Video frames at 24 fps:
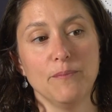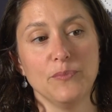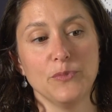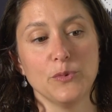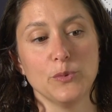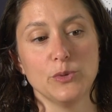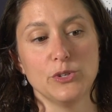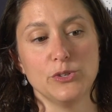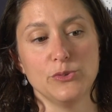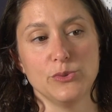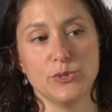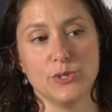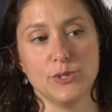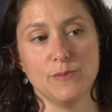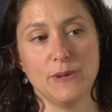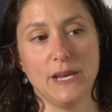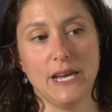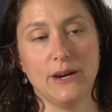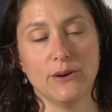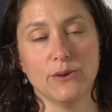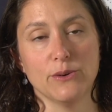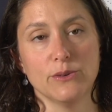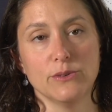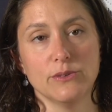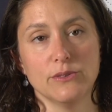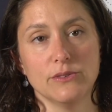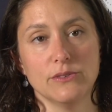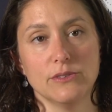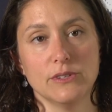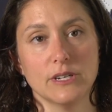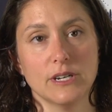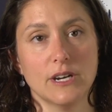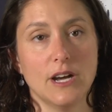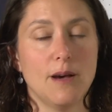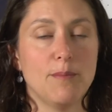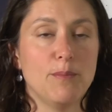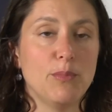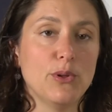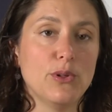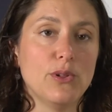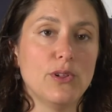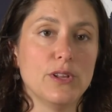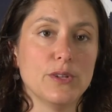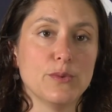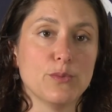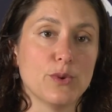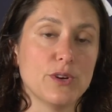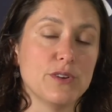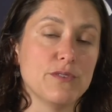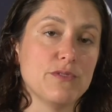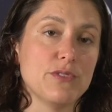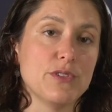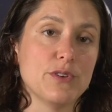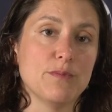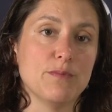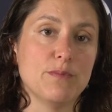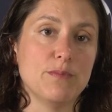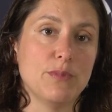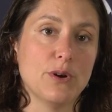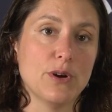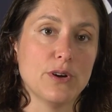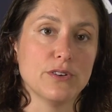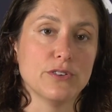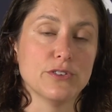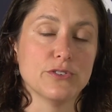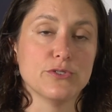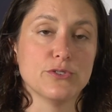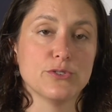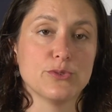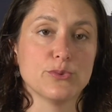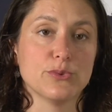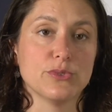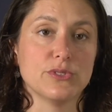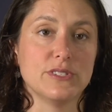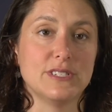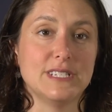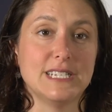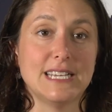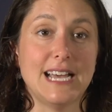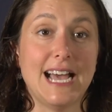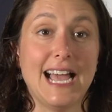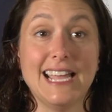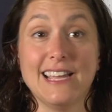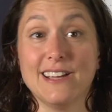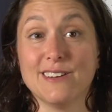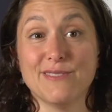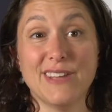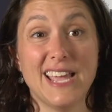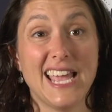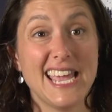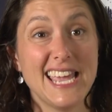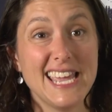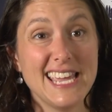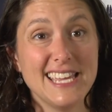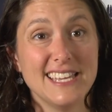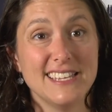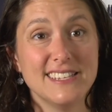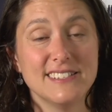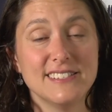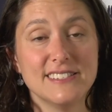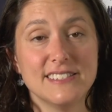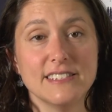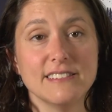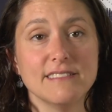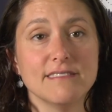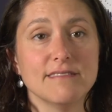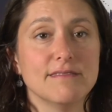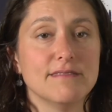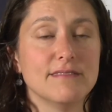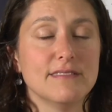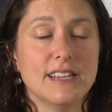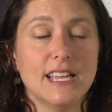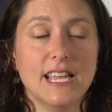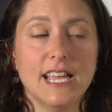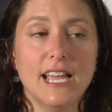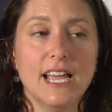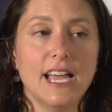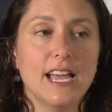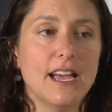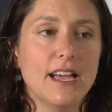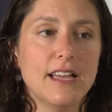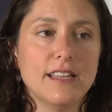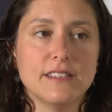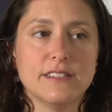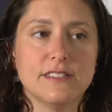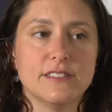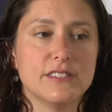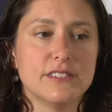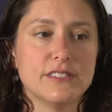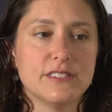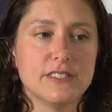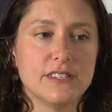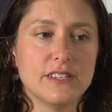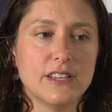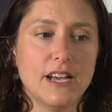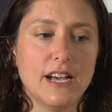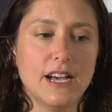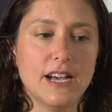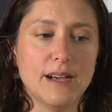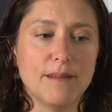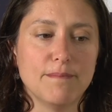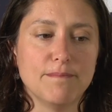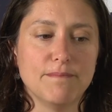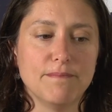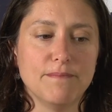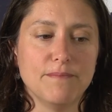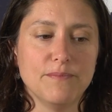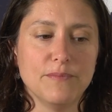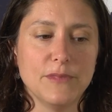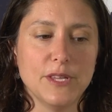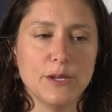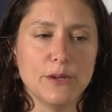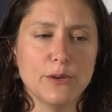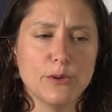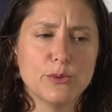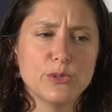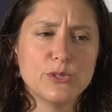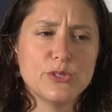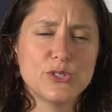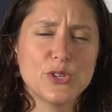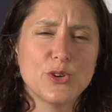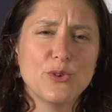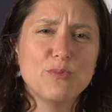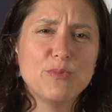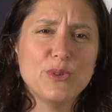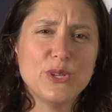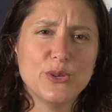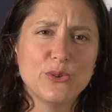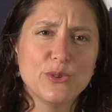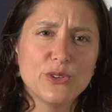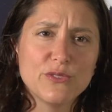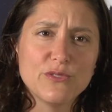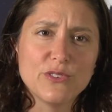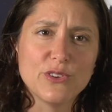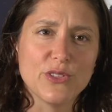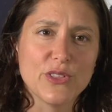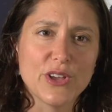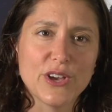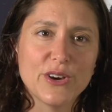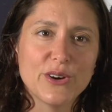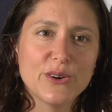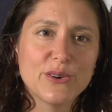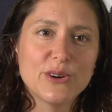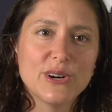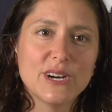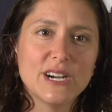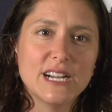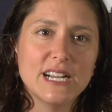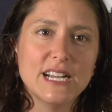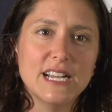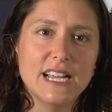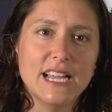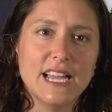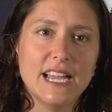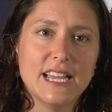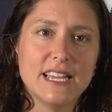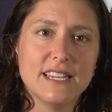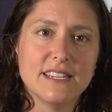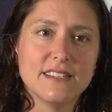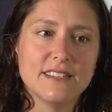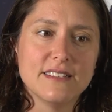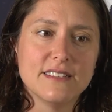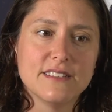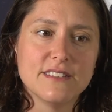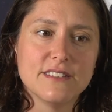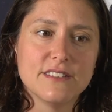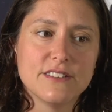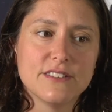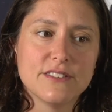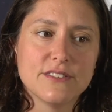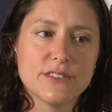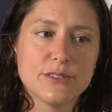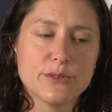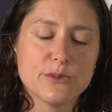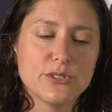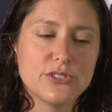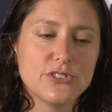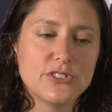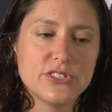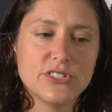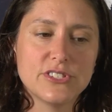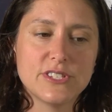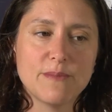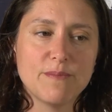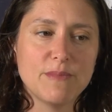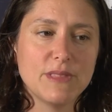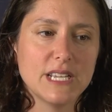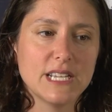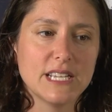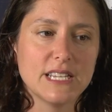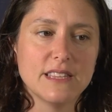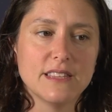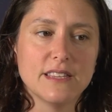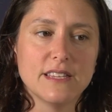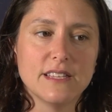which was about a couple and one of the partners was dying of AIDS. And it was so beautiful though. And there was just something in